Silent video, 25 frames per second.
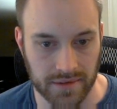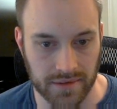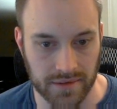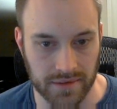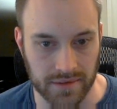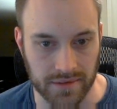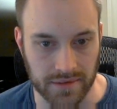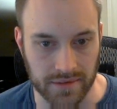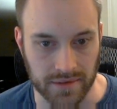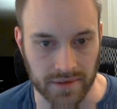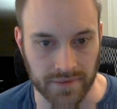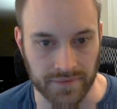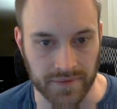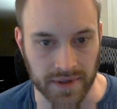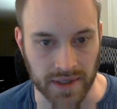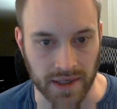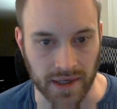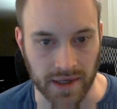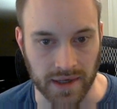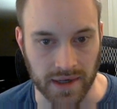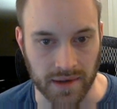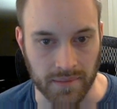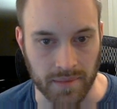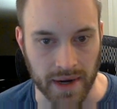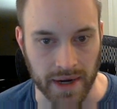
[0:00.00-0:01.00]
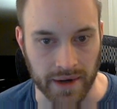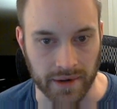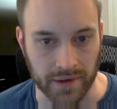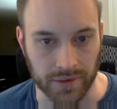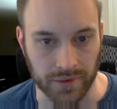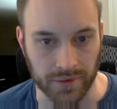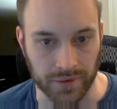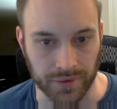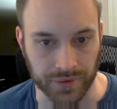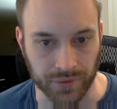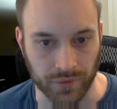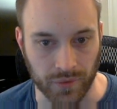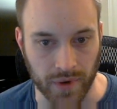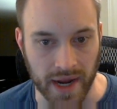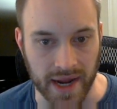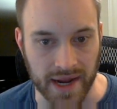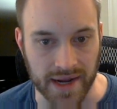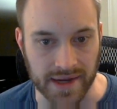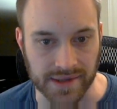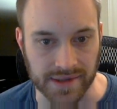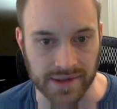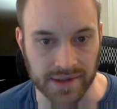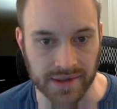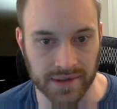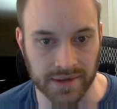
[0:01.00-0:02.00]
Drifting into my old
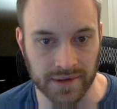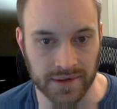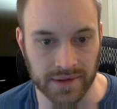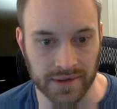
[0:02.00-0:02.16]
ways.